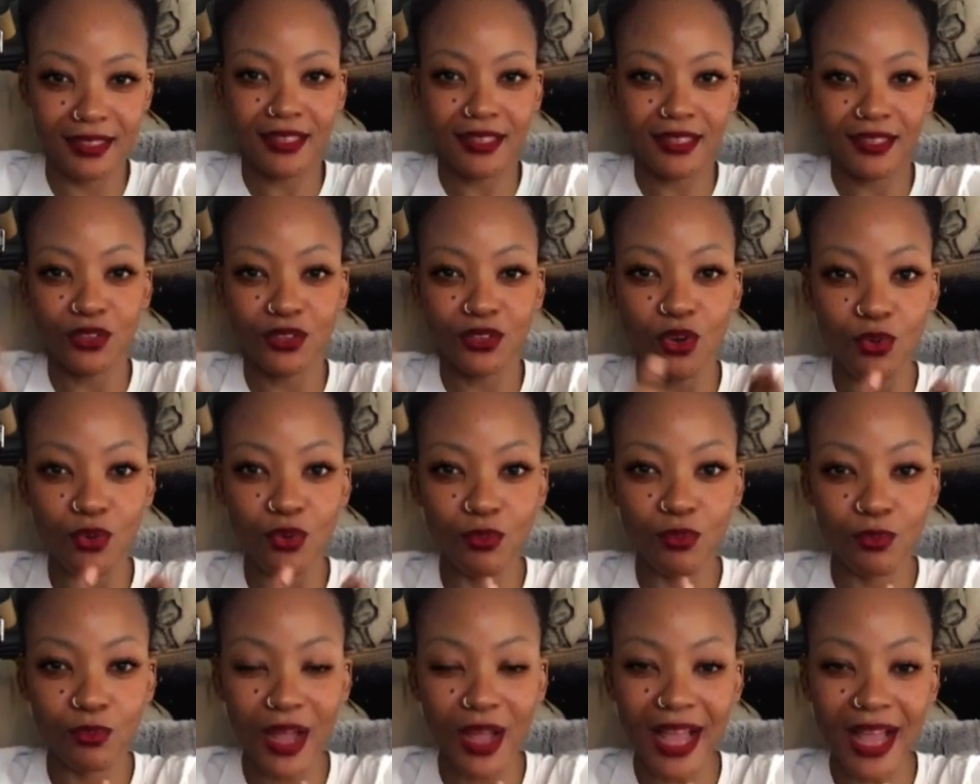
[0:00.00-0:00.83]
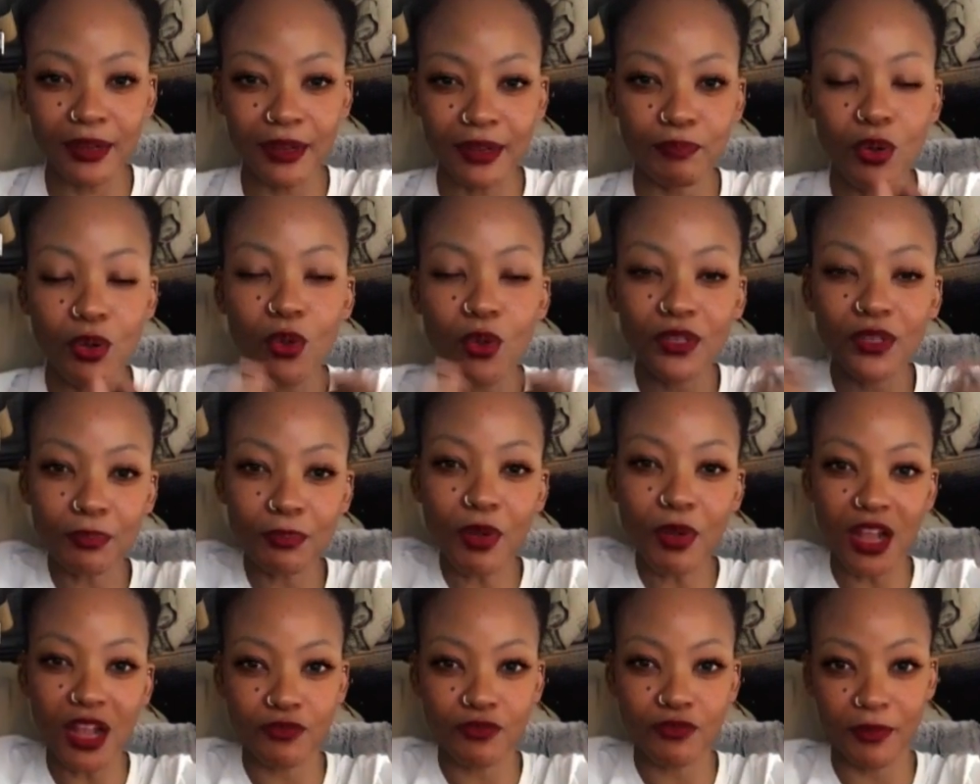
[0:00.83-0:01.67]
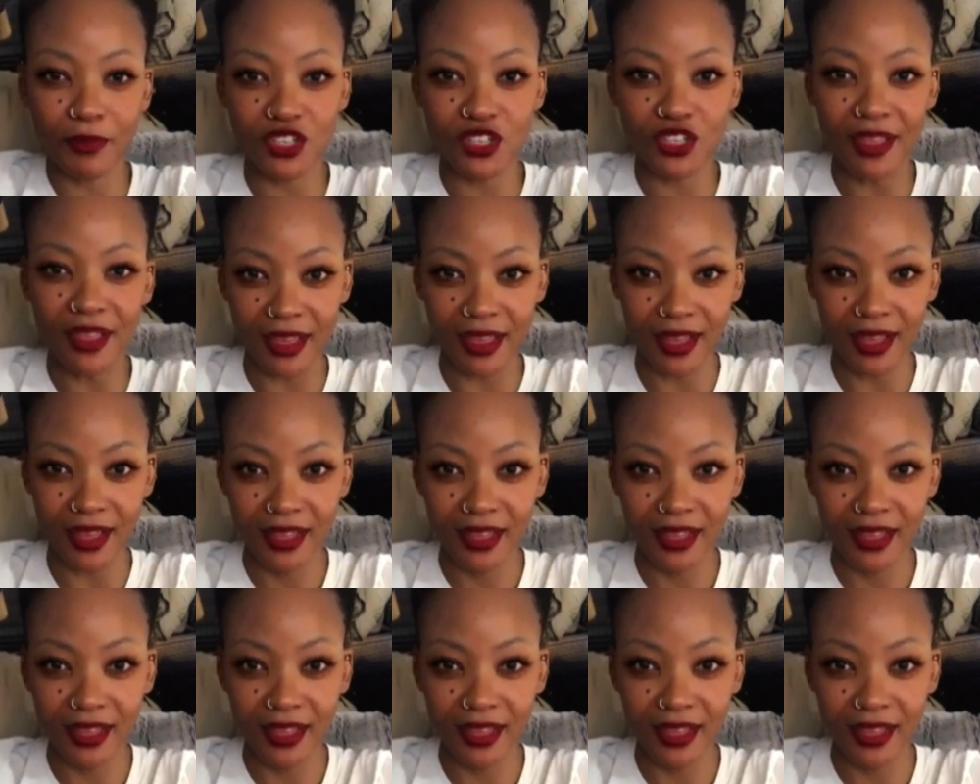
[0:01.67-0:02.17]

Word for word: you know, kind of pulled apart from each other.